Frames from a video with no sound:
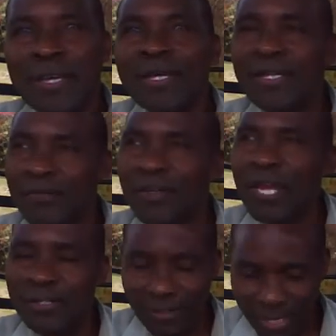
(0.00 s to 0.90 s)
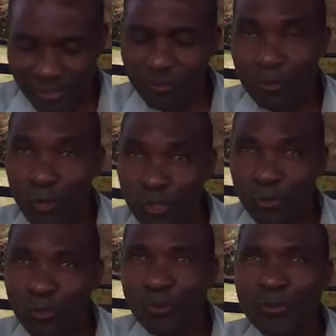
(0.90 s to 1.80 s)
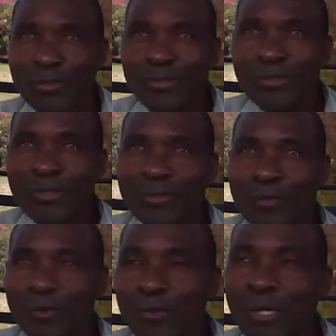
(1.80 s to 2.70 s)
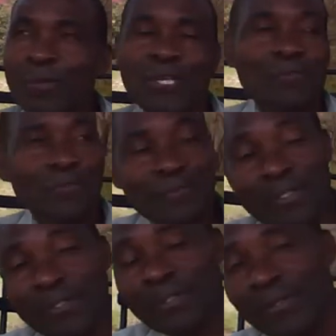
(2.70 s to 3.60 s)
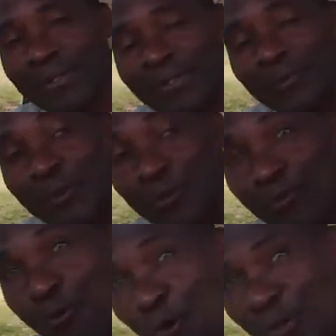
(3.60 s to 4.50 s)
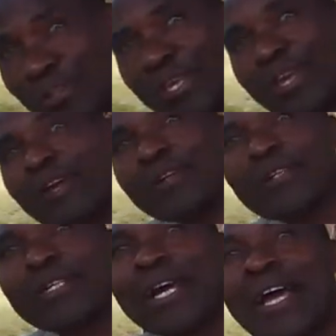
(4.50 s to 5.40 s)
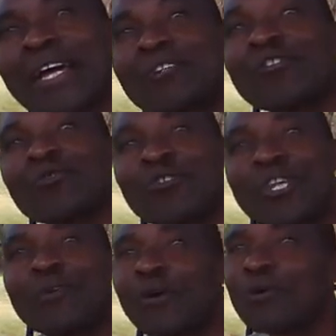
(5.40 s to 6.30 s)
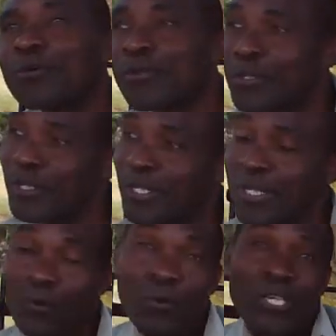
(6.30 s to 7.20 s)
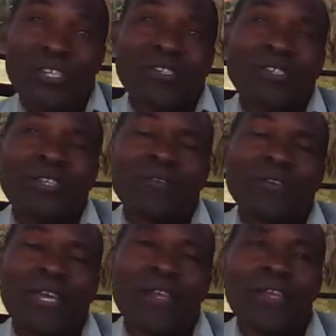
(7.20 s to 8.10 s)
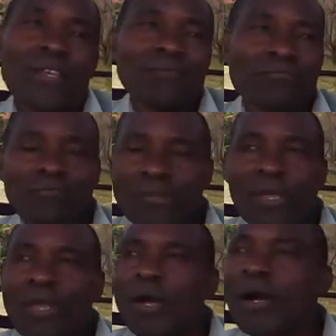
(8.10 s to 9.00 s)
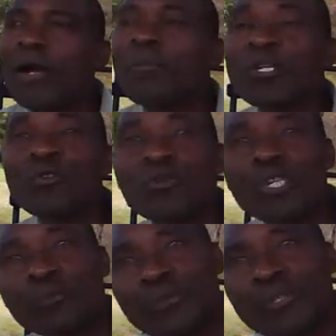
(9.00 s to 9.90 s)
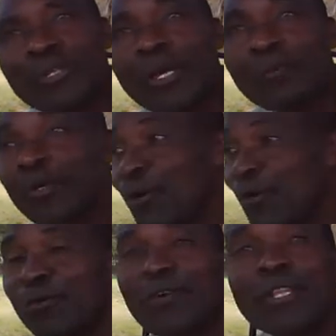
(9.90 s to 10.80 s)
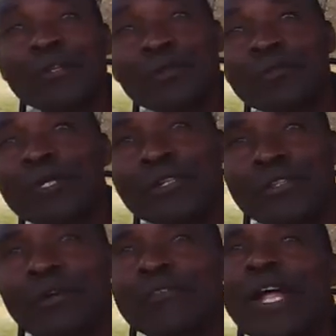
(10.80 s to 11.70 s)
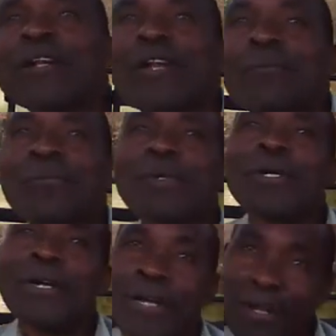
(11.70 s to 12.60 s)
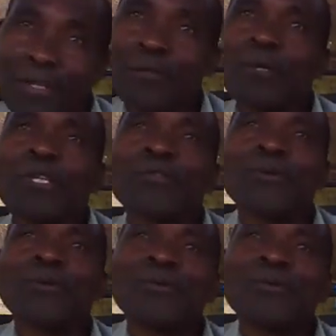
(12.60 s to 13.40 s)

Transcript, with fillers: And even at, as I'm talking to you, you maybe if you, uh, you go there, yeah. as you say, you are going to see we didn't leave any um, uh, new hips, but you are going to find that those parents have done them. And I expect to.